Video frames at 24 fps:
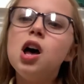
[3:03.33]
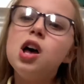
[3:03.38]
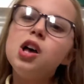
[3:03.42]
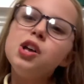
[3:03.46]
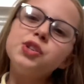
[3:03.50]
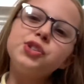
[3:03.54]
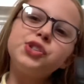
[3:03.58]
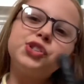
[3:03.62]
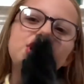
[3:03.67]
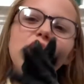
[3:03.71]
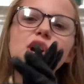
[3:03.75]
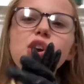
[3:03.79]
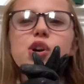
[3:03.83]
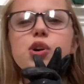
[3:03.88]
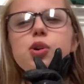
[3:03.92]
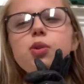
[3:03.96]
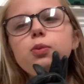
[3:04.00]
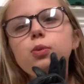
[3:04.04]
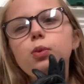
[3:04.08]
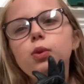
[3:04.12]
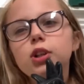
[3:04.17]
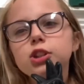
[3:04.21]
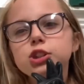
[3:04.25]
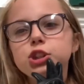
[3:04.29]
So
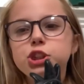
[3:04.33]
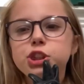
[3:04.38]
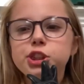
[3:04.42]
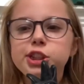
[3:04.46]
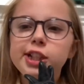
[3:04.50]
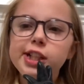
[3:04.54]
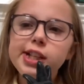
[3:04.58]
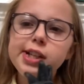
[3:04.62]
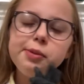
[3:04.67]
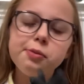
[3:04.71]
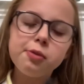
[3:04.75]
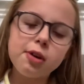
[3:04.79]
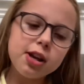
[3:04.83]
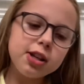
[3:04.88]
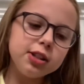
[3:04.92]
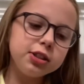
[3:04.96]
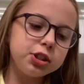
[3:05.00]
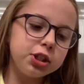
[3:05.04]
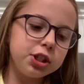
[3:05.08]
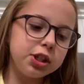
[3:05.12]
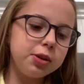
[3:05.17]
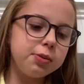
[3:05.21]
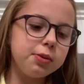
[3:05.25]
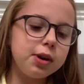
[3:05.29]
what she
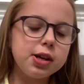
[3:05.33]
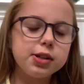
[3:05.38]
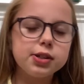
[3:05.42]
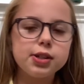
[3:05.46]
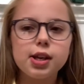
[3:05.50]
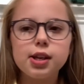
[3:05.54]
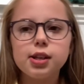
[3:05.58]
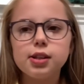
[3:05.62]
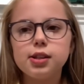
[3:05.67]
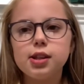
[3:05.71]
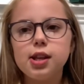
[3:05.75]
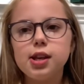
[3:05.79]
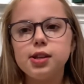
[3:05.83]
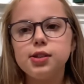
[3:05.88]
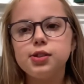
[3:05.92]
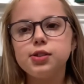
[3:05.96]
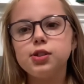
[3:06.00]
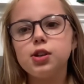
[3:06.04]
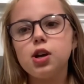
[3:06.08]
wears like this